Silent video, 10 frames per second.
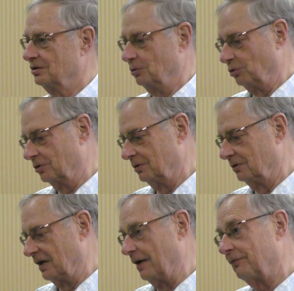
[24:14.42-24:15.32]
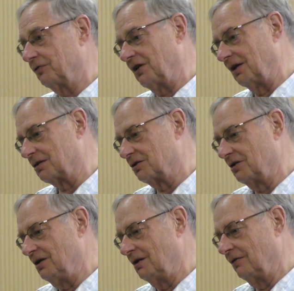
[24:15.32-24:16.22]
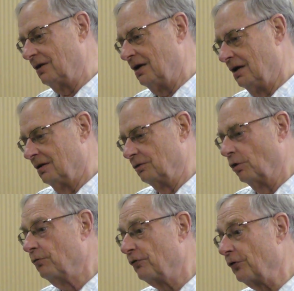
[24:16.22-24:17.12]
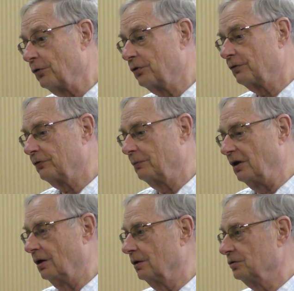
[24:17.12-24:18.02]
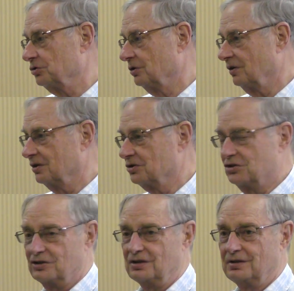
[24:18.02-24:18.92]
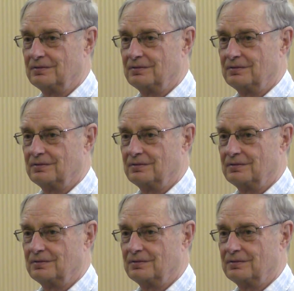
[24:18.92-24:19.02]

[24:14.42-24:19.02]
So you can, f takes z no further from the origin than z.